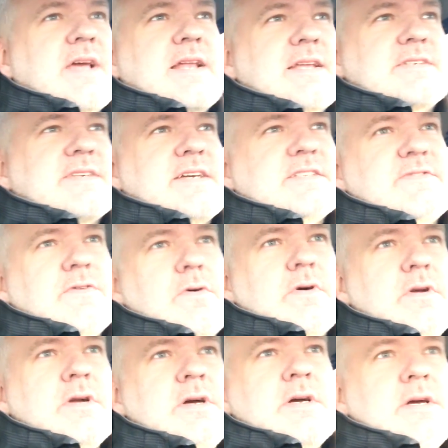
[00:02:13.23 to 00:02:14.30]
Galaxy S
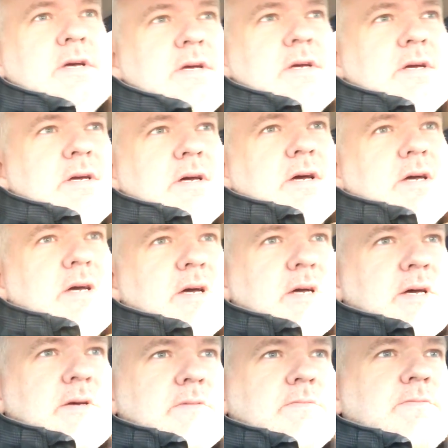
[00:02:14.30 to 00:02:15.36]
four
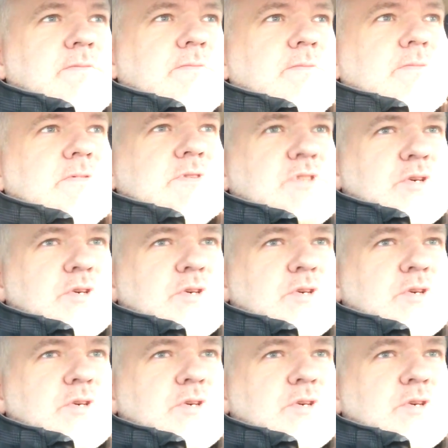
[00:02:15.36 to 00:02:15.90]
uh,